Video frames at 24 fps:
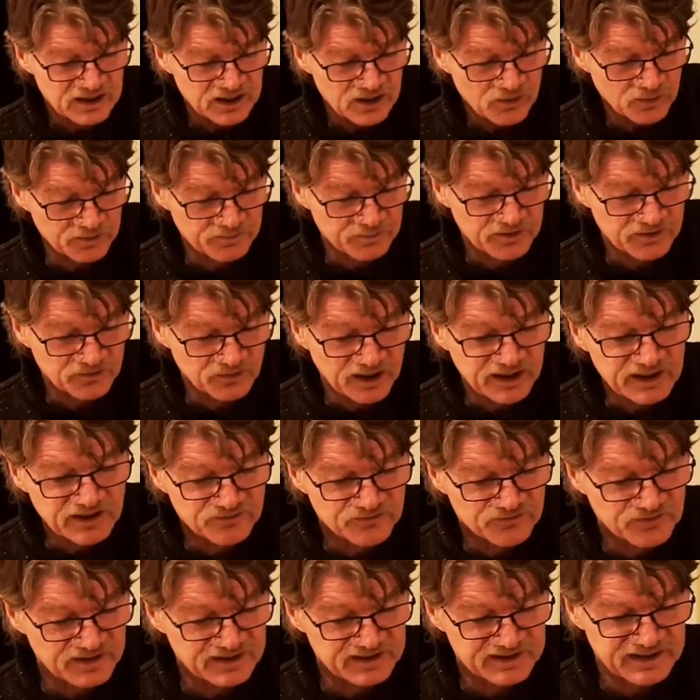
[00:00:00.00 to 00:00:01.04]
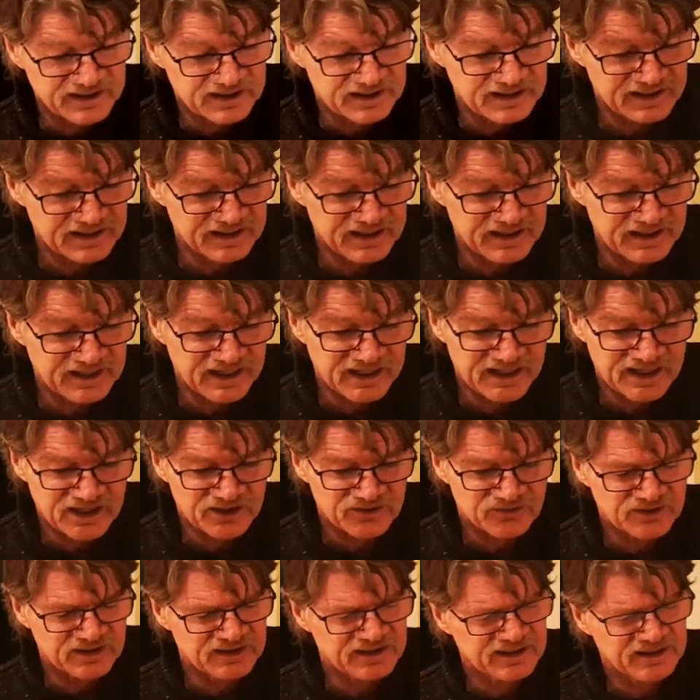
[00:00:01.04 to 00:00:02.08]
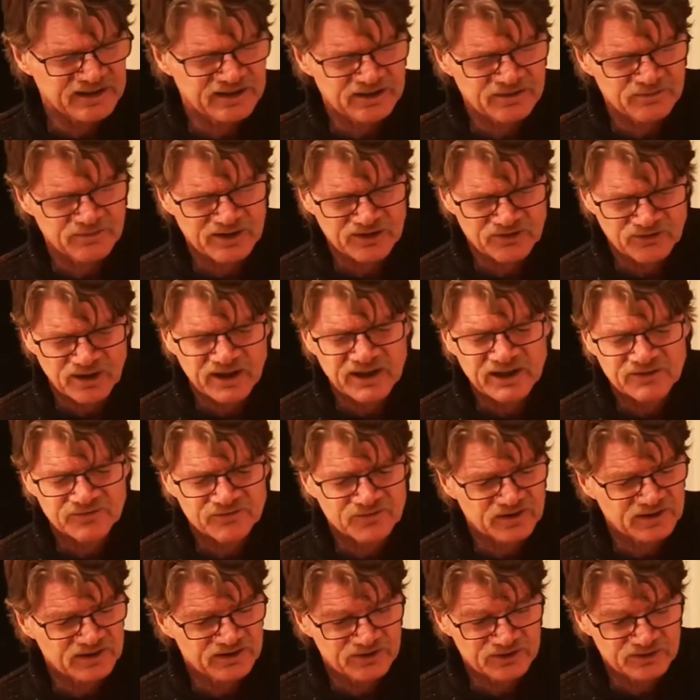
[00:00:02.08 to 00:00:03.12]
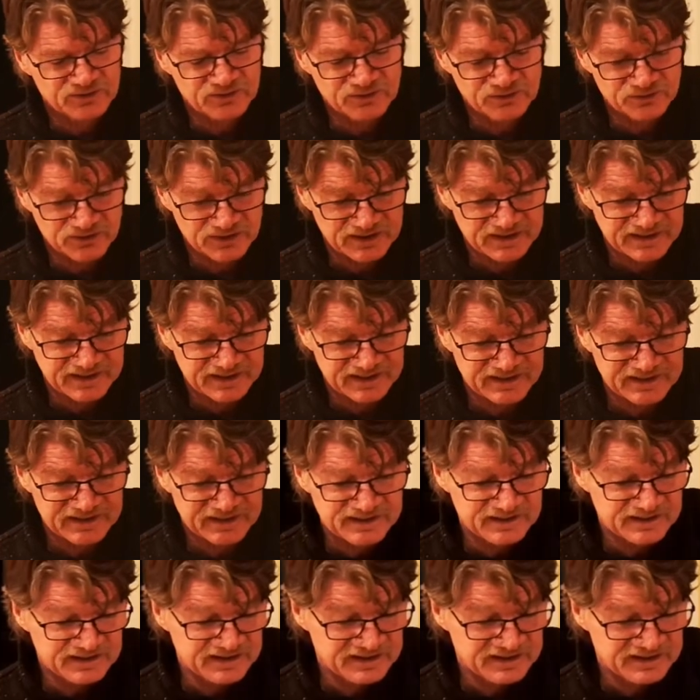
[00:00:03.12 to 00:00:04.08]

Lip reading: with me rightful diddly Eira and me rightful to relay.